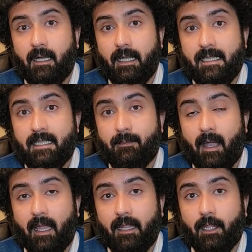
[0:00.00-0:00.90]
in
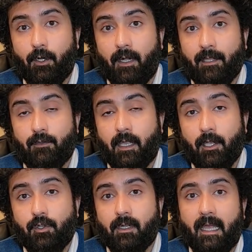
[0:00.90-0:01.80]
demand. Their
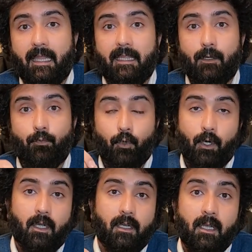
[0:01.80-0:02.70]
education and their
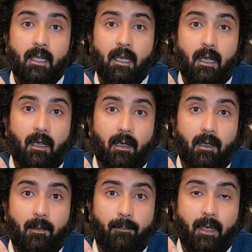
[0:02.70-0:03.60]
work
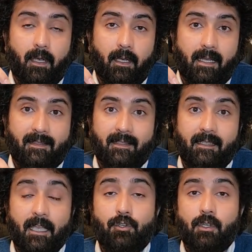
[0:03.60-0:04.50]

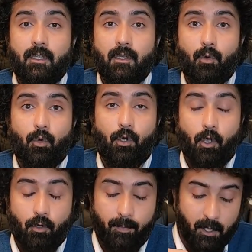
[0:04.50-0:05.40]
designation or
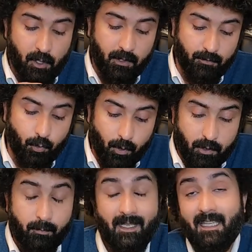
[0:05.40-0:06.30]
occupation is going
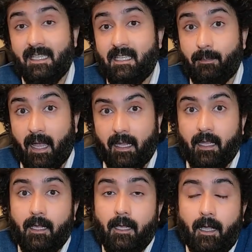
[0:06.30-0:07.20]
to be in demand.
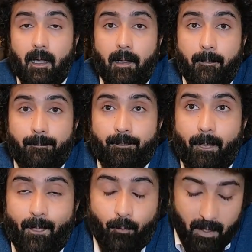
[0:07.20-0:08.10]

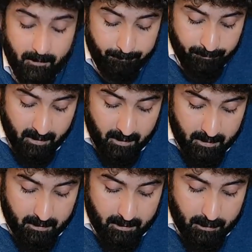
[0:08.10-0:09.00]
Well,
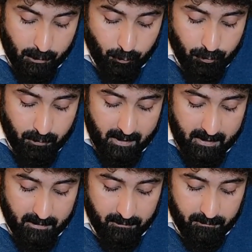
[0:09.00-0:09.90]
the news today
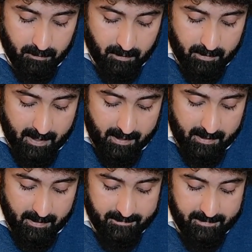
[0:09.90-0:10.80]
is
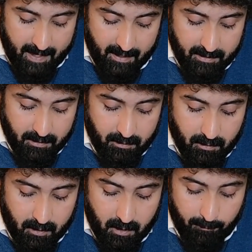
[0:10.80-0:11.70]
Canada has added
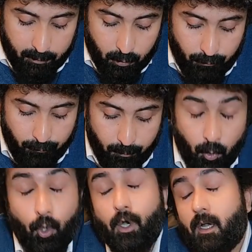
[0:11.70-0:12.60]
a couple of
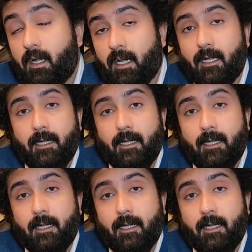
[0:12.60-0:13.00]
more